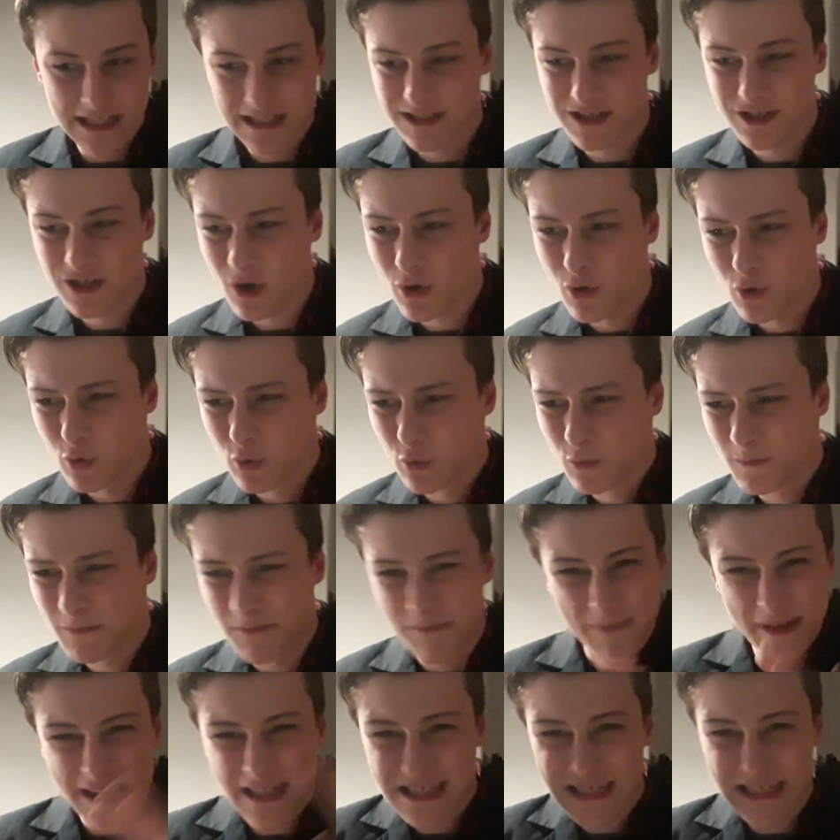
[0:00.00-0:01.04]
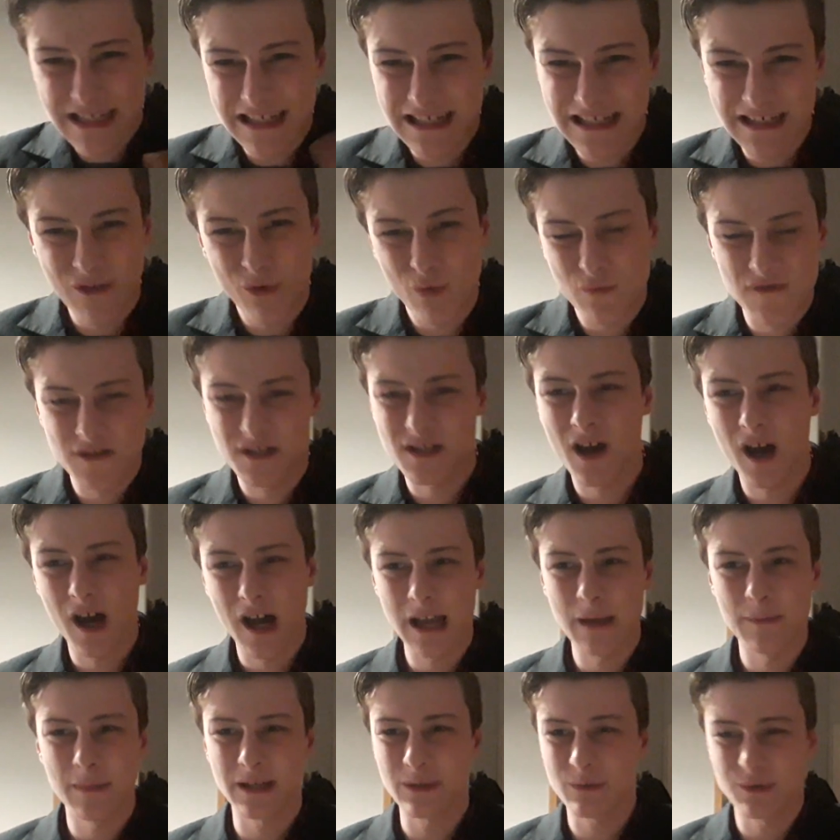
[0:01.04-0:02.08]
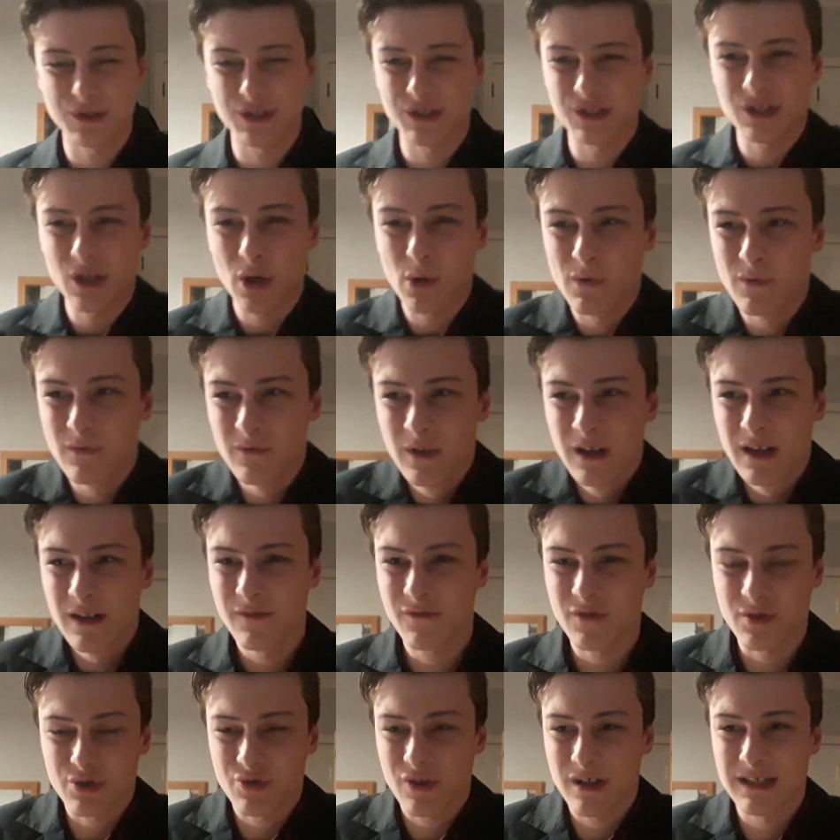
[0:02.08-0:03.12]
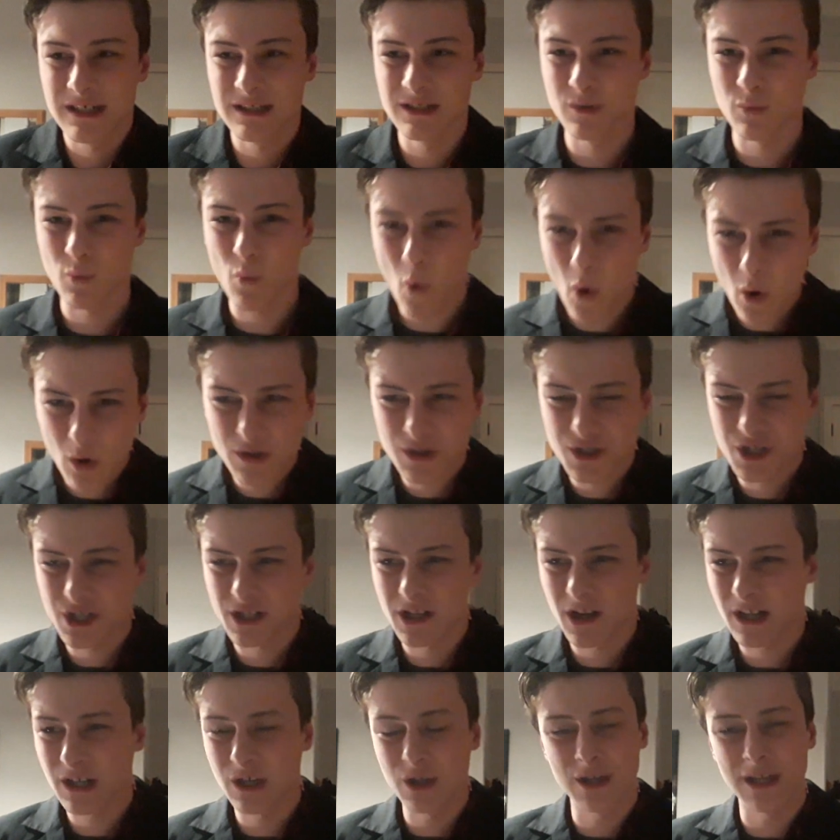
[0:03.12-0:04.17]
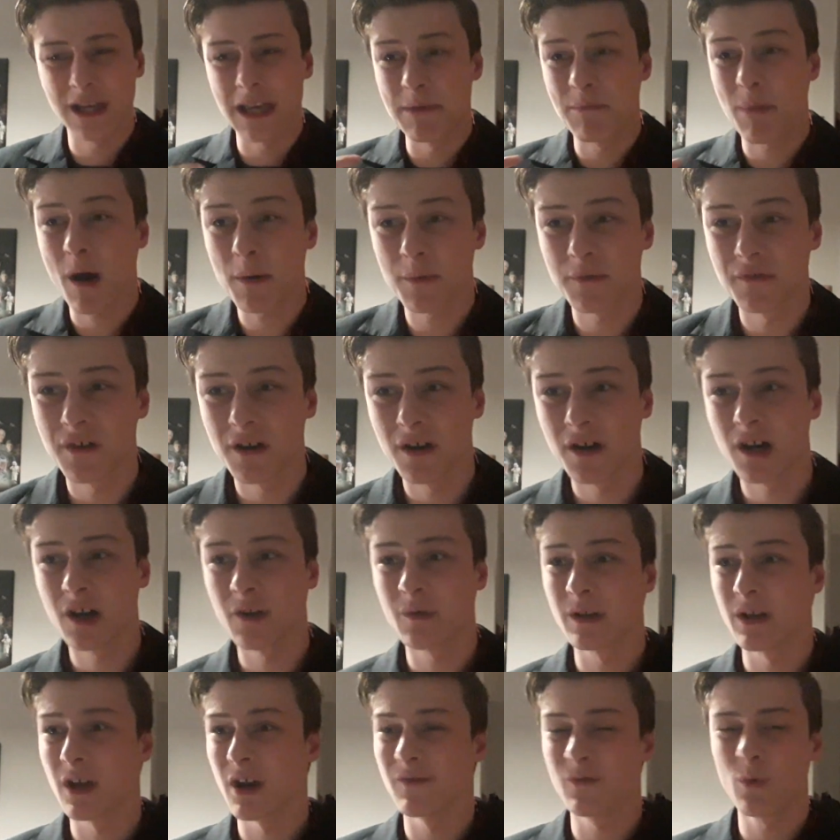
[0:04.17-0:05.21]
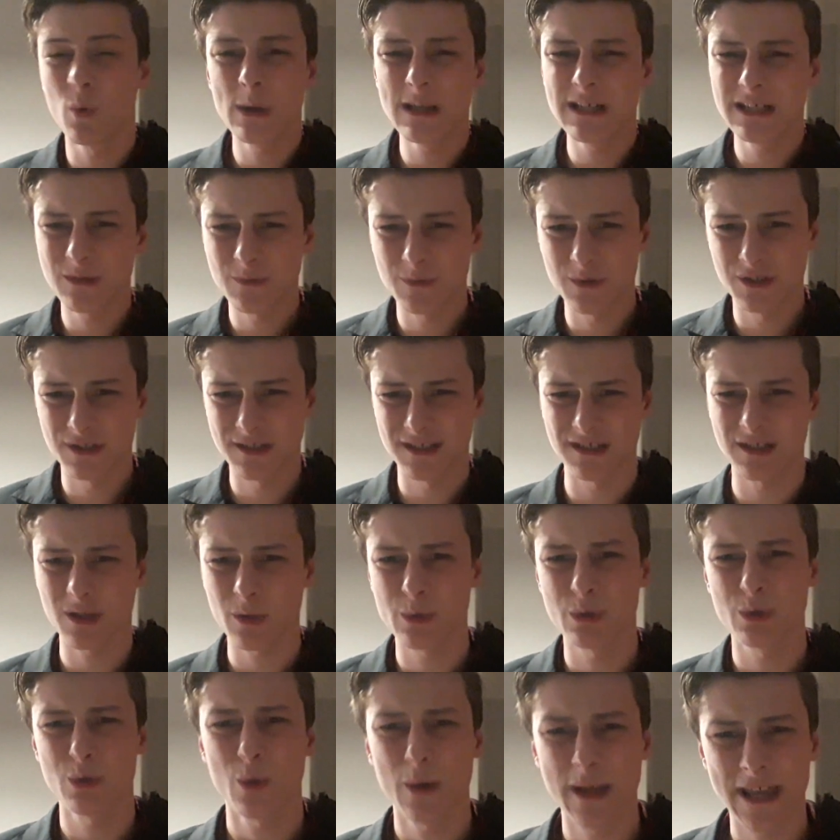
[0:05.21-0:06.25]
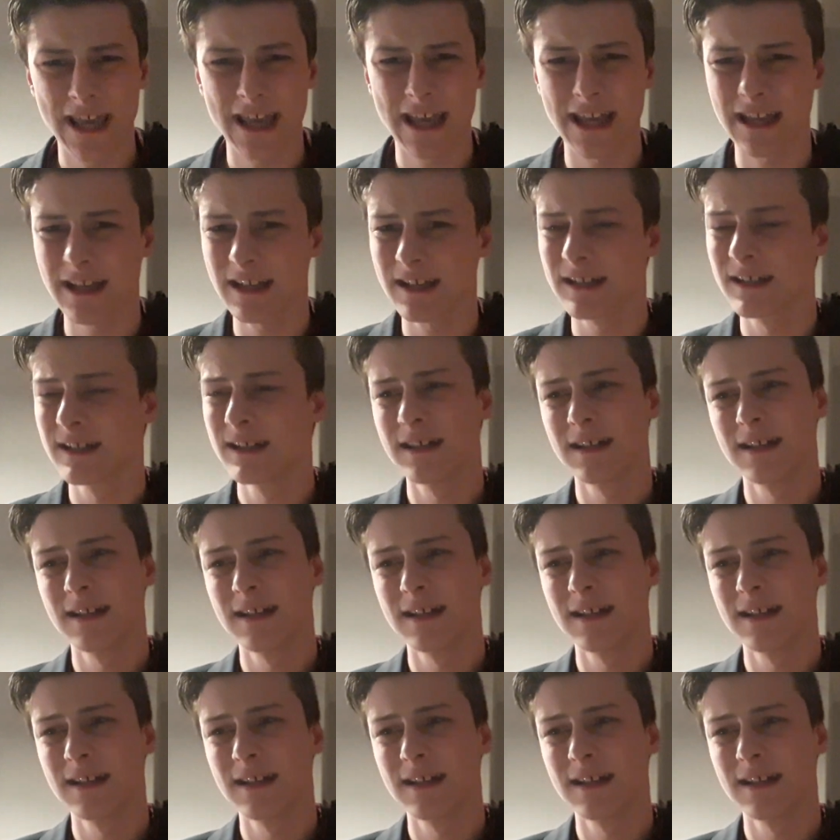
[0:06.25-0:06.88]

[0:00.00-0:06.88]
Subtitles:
and so busy all the time, and it was just so frustrating to watch, and I couldn't keep up with her, and her voice was just so annoying.